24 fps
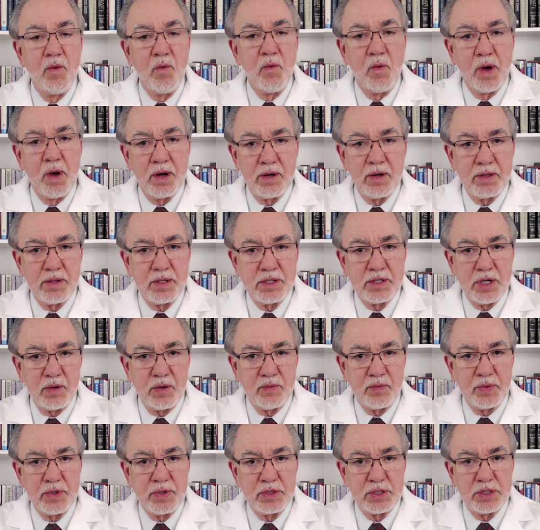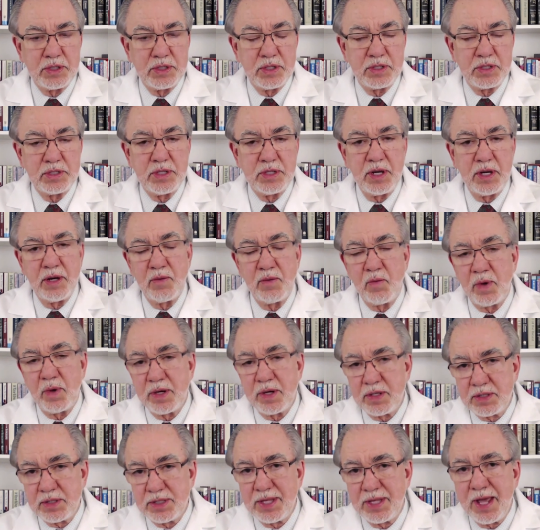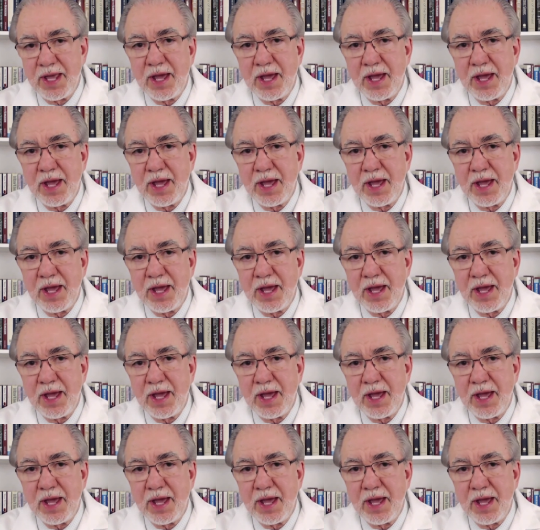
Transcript: what are the differences, and what does